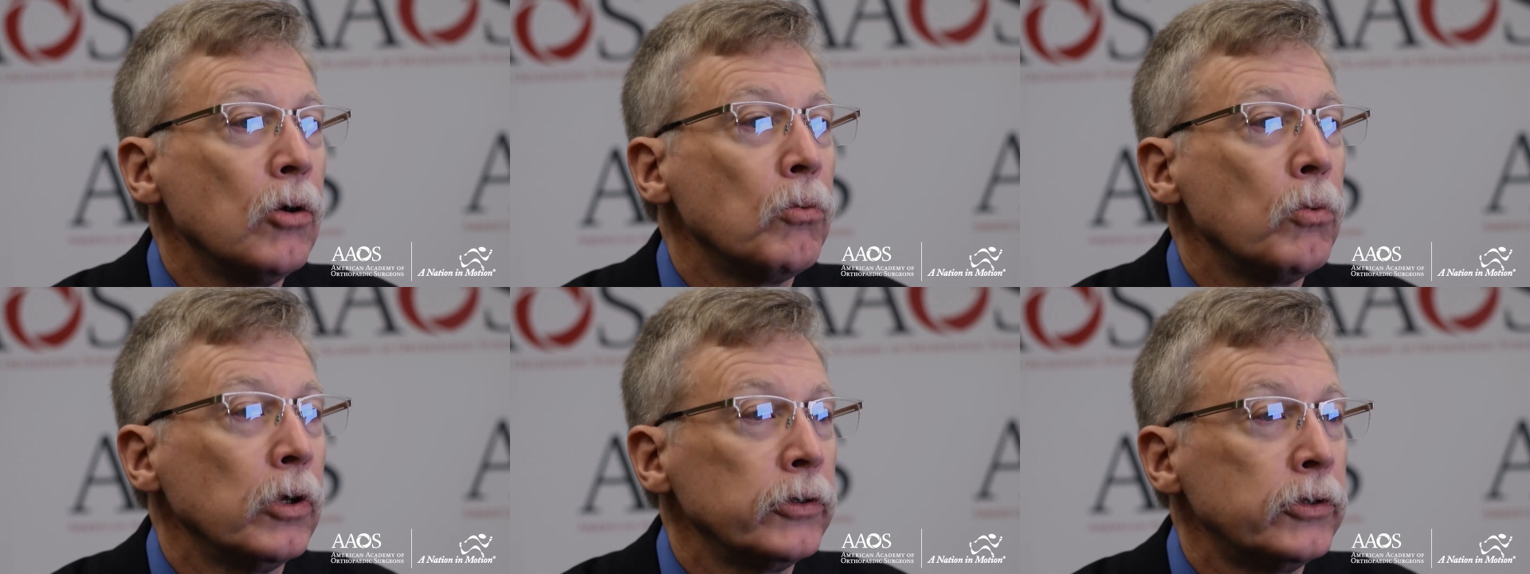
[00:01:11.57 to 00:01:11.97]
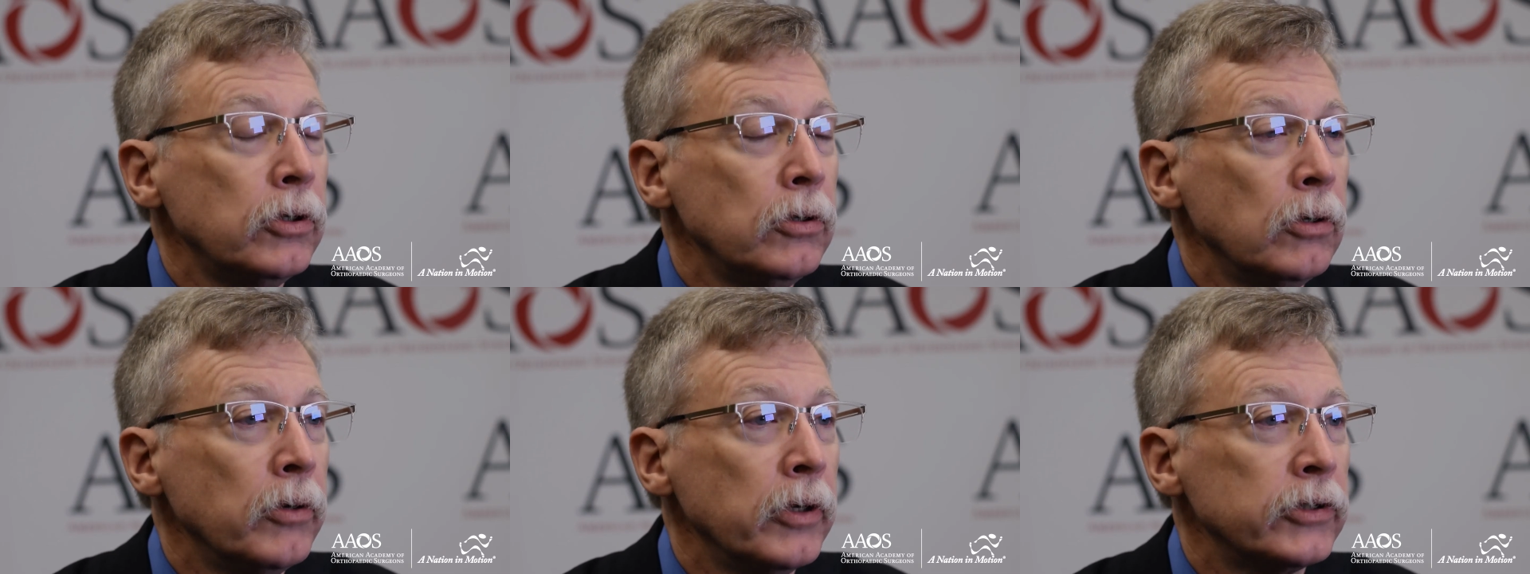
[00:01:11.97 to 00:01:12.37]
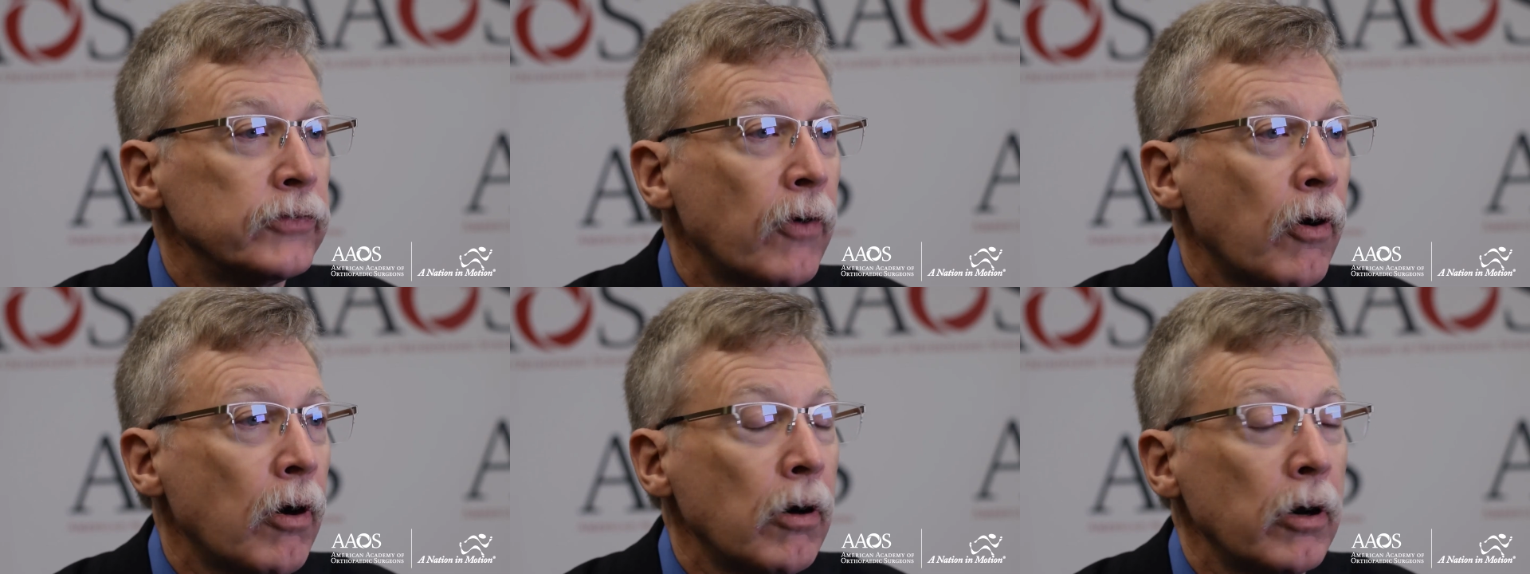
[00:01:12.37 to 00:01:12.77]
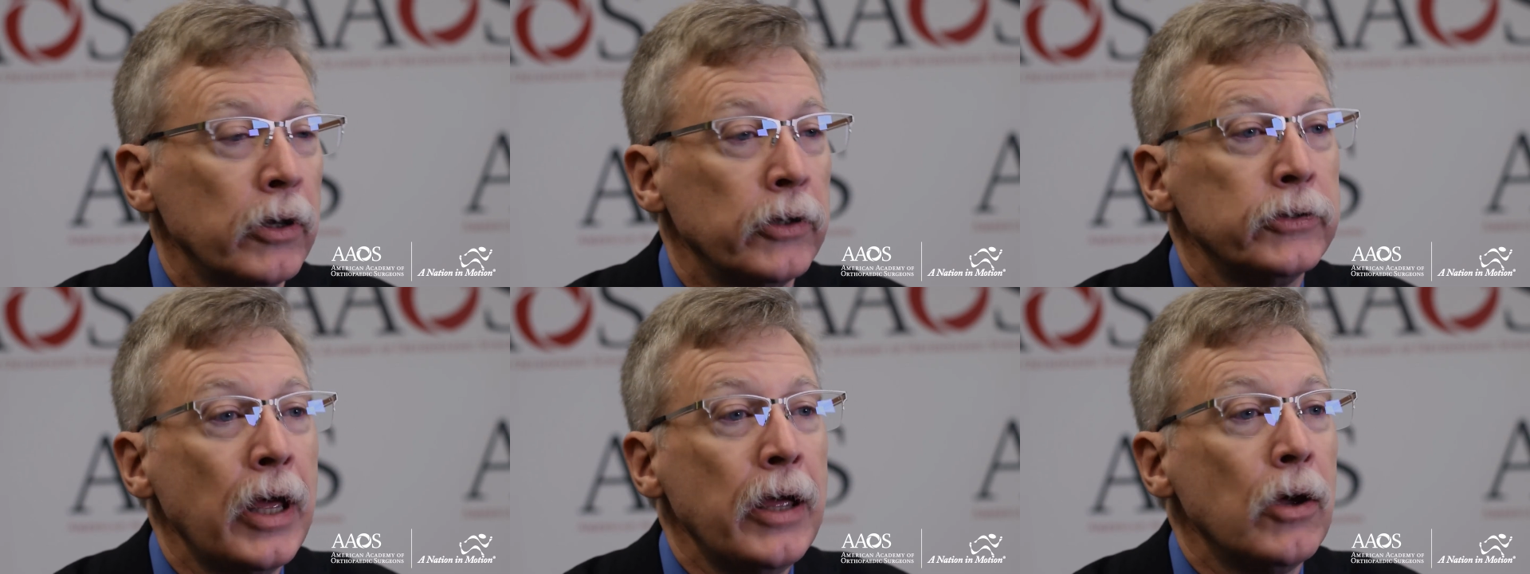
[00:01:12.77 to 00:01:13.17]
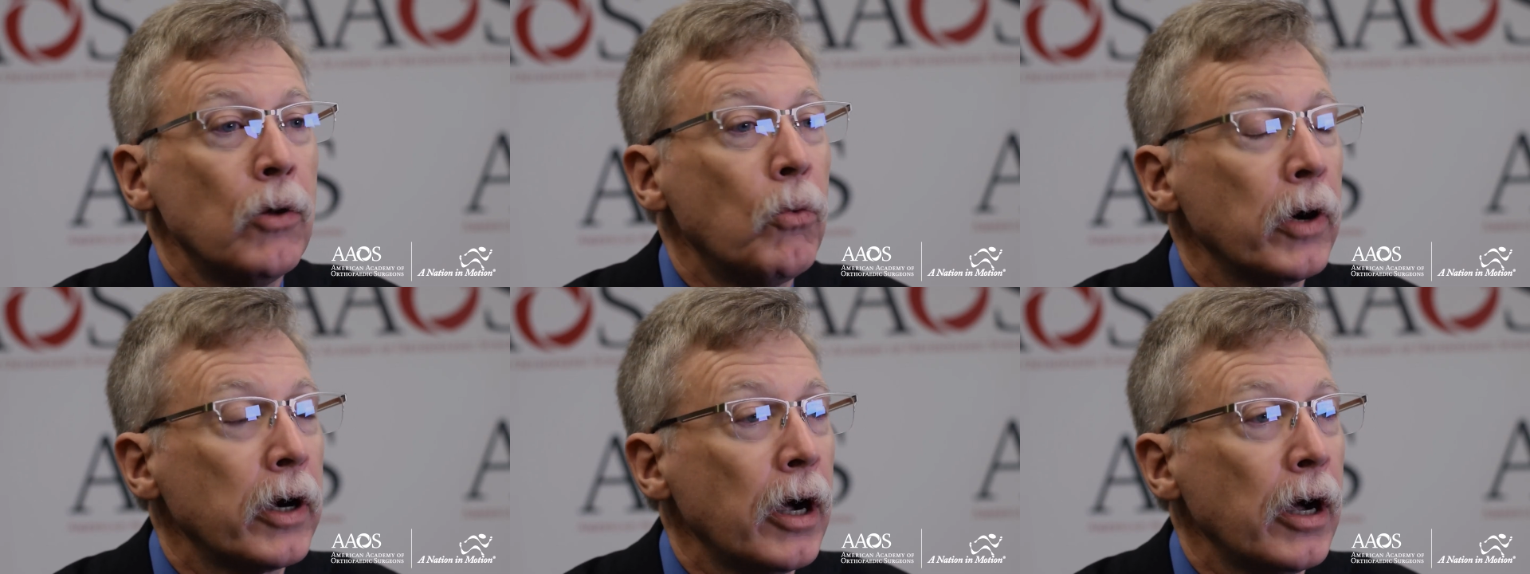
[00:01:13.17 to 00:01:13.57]
will do as far as
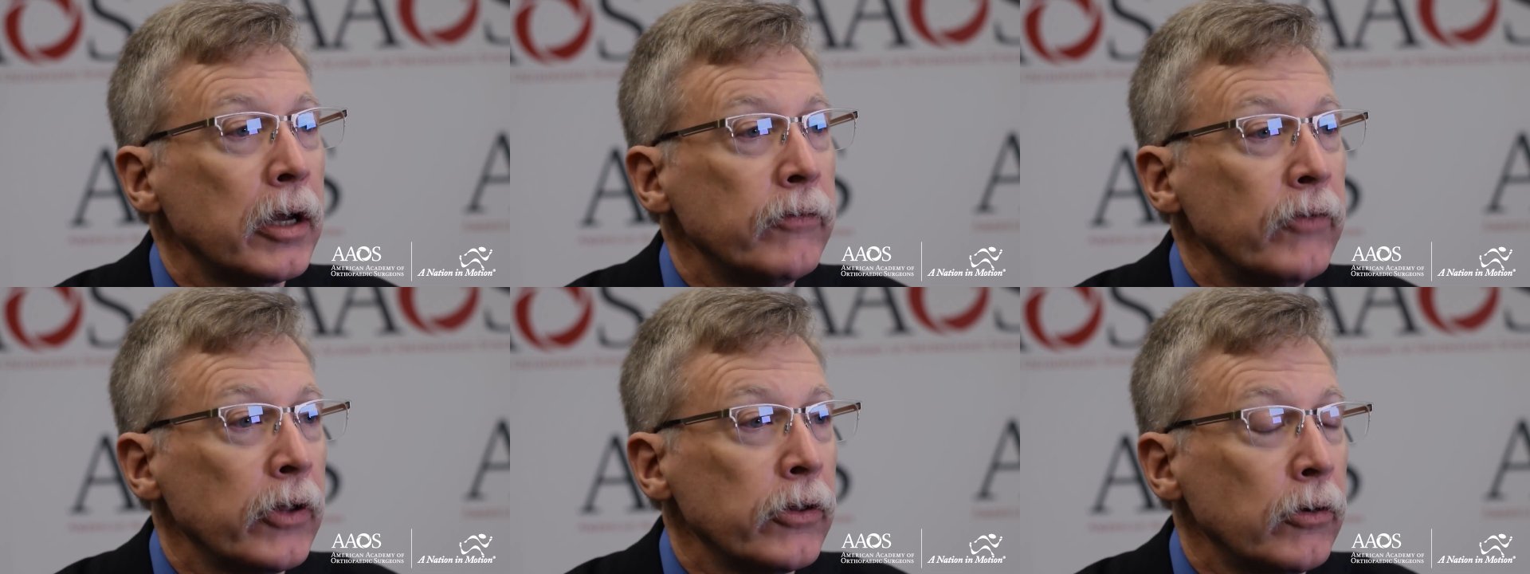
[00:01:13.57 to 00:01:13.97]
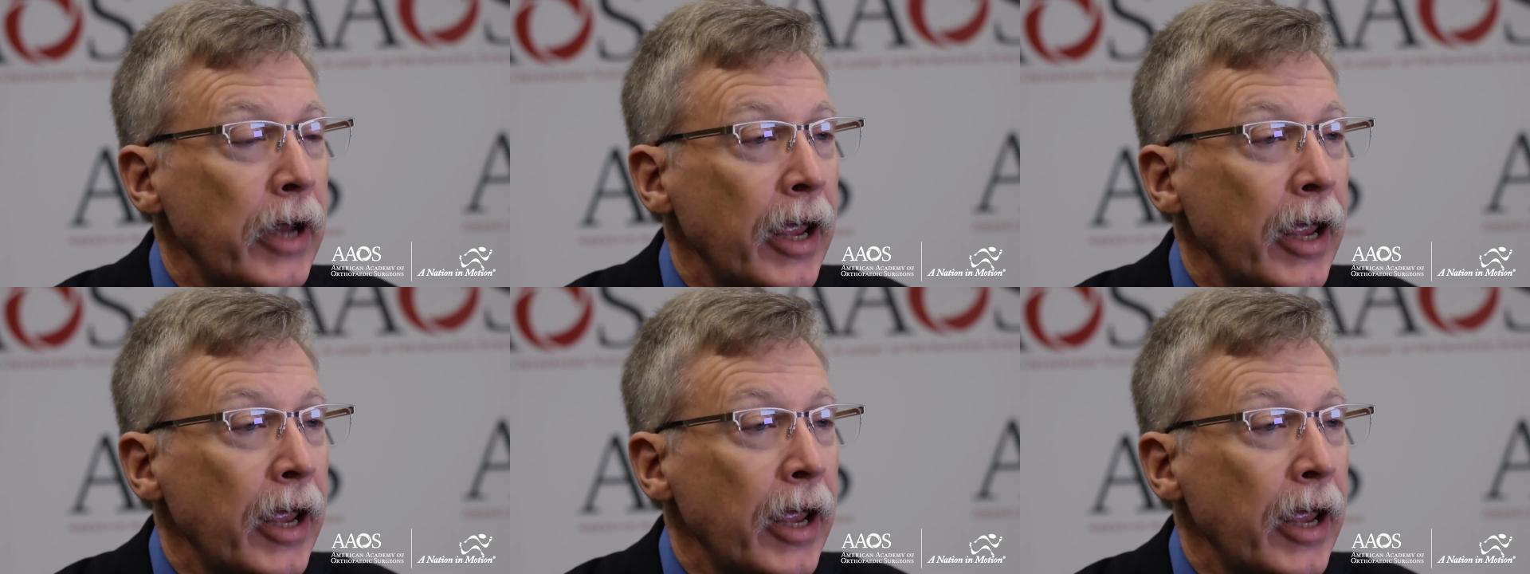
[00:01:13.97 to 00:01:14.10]
what kind of other